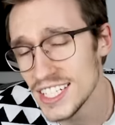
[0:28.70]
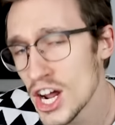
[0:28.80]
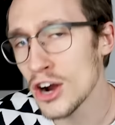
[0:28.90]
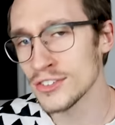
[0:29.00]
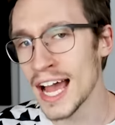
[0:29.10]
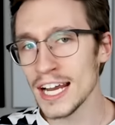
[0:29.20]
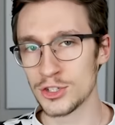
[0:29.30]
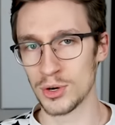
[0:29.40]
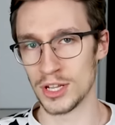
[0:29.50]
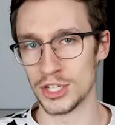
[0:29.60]
the Dark
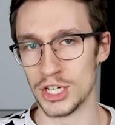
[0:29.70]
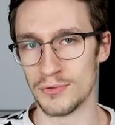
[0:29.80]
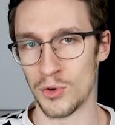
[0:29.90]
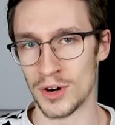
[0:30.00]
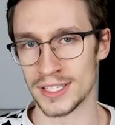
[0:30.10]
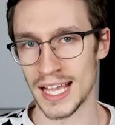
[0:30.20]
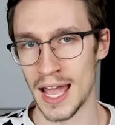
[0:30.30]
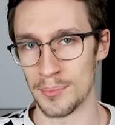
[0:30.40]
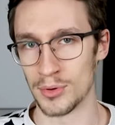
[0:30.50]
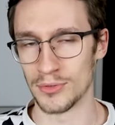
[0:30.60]
Knight trilogy, for
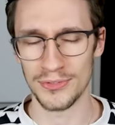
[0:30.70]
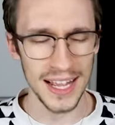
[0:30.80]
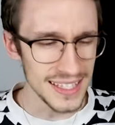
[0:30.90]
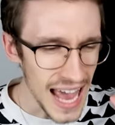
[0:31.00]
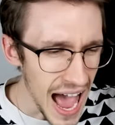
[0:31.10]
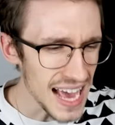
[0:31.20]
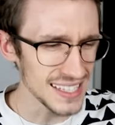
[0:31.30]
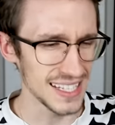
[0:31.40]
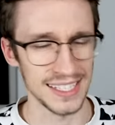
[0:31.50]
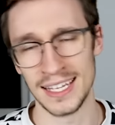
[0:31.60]
example.
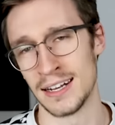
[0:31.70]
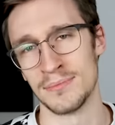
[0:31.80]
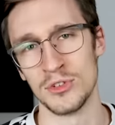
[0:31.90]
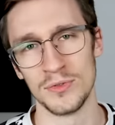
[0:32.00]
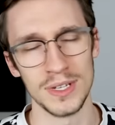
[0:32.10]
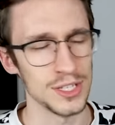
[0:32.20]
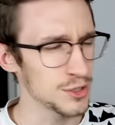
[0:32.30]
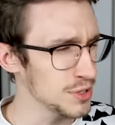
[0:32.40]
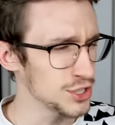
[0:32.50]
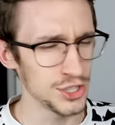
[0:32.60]
Fantastic set of movies,
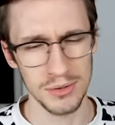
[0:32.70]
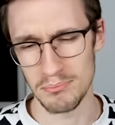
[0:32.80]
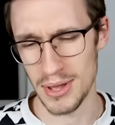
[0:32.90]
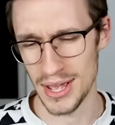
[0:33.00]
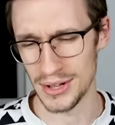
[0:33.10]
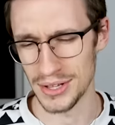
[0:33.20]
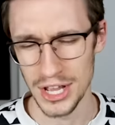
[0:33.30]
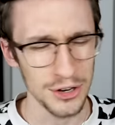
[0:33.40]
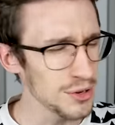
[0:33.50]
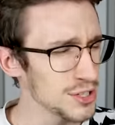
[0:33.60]
Christian Bale,
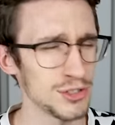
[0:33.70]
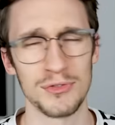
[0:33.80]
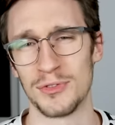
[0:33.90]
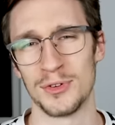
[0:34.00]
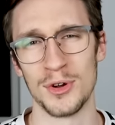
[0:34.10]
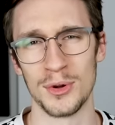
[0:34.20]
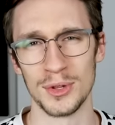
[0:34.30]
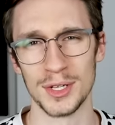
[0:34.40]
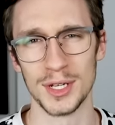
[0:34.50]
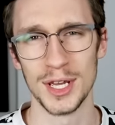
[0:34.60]
Christopher Nolan,